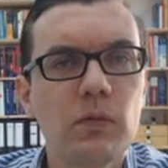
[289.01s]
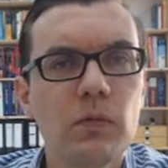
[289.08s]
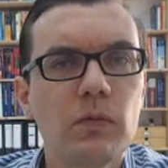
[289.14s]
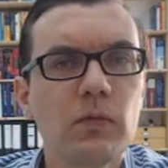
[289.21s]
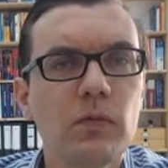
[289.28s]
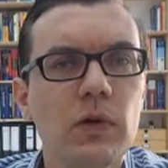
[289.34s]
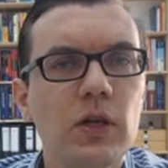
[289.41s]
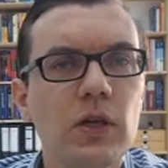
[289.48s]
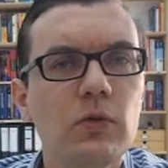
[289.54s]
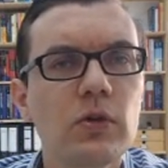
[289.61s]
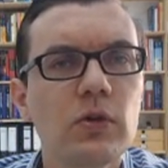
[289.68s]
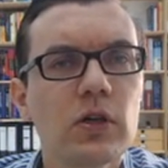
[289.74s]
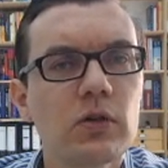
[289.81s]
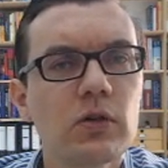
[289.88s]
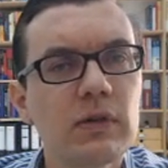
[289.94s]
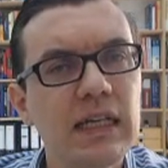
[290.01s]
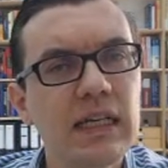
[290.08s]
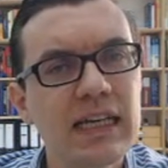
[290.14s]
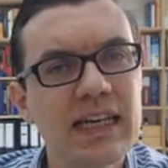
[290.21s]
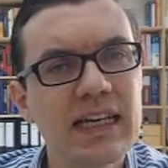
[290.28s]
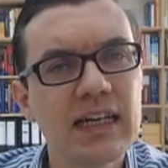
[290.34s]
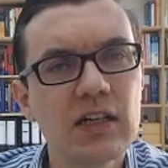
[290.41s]
We do not really
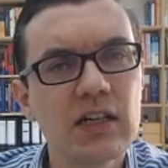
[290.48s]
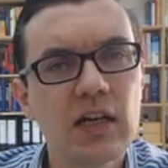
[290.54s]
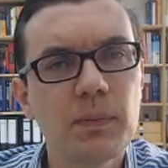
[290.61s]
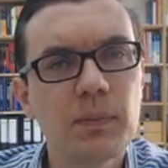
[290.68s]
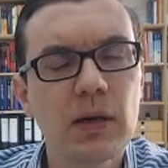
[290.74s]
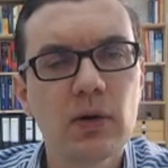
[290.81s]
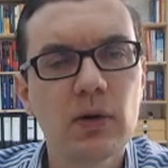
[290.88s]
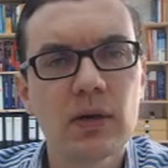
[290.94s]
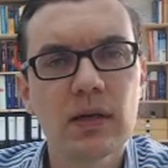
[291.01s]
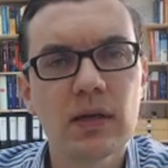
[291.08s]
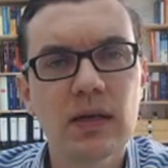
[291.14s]
care about